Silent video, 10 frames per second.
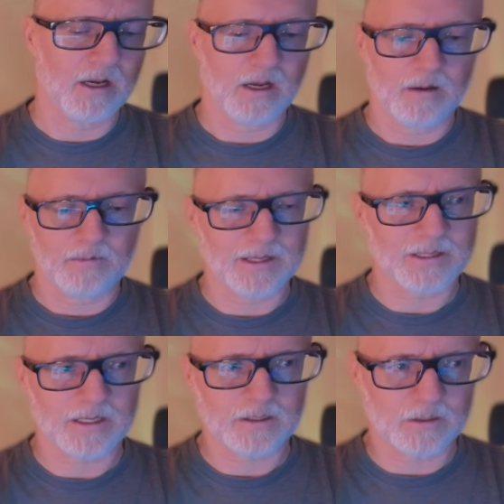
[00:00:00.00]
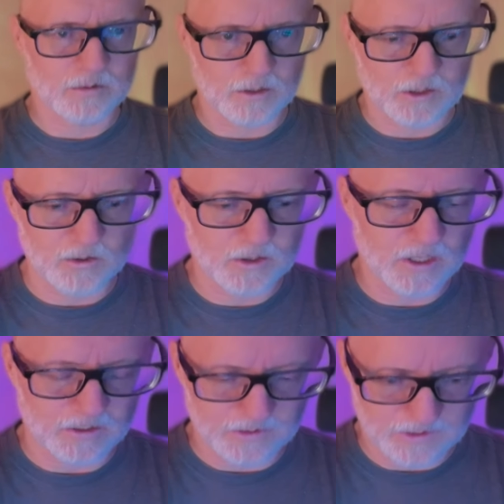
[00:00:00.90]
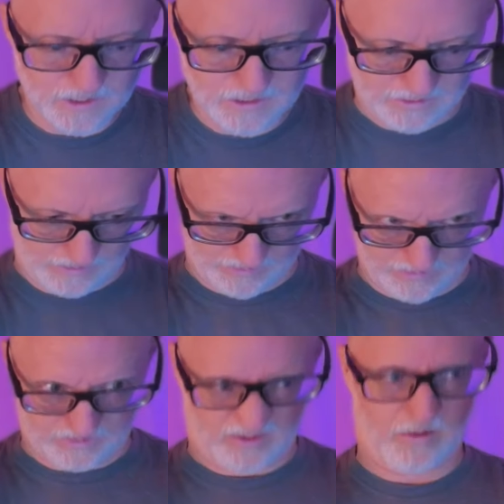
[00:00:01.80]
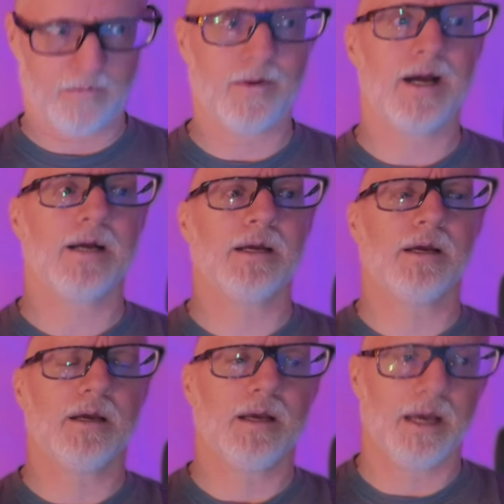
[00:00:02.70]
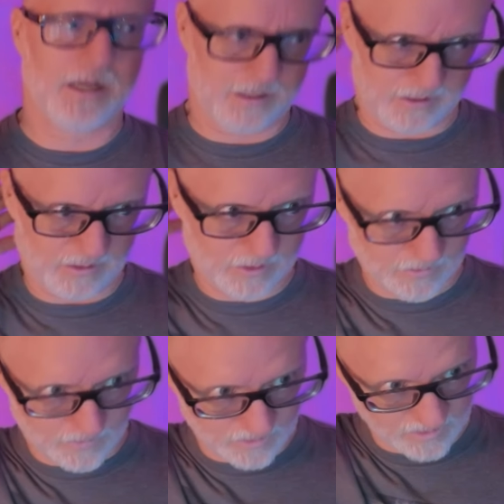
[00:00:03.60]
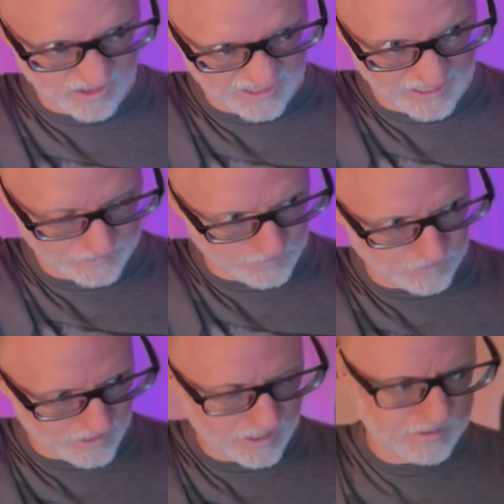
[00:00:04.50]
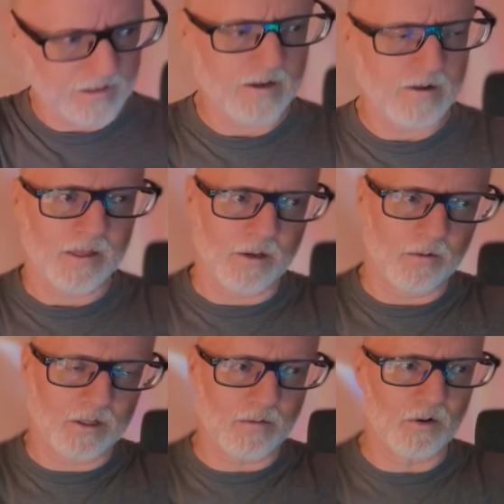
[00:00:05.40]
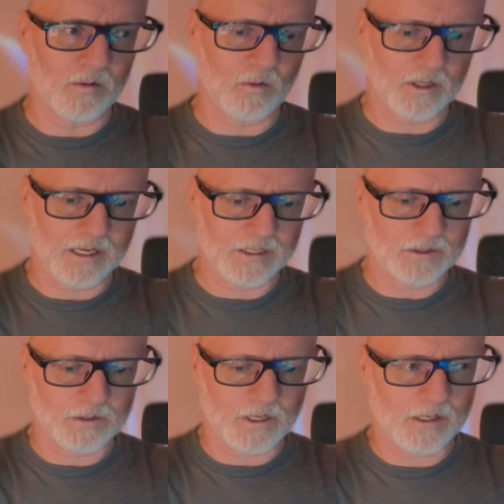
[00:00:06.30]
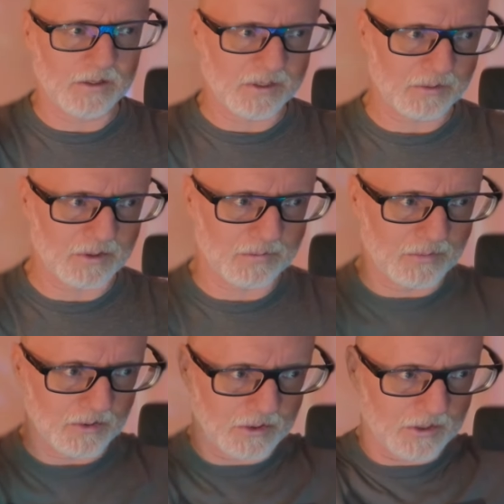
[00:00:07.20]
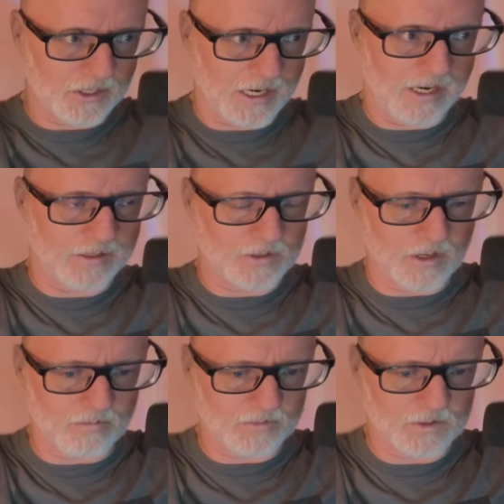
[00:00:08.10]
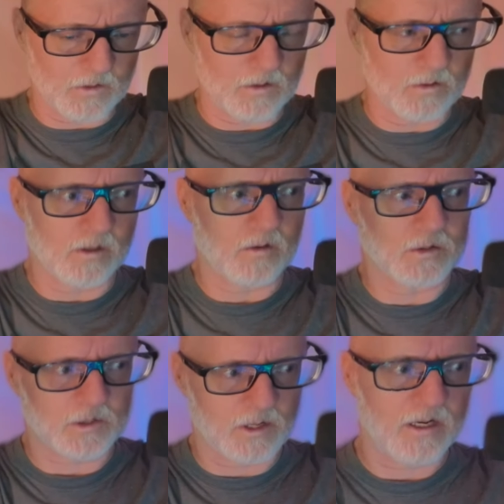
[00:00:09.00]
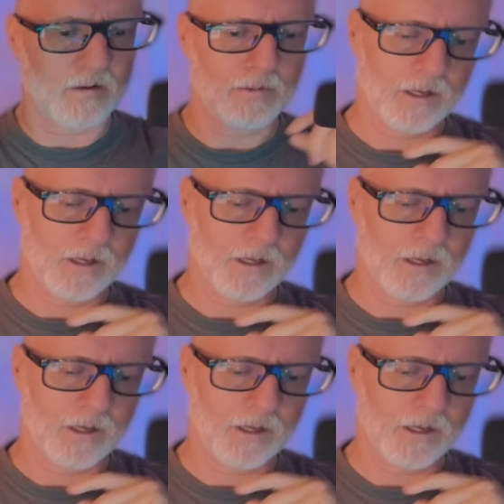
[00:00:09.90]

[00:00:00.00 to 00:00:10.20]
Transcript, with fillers: that's actually a, a true chakrasana is like straight back and it, you can, you can, it catches your head. And at that moment where it catches your head, you're supposed to push your hands up so that you can go straight up.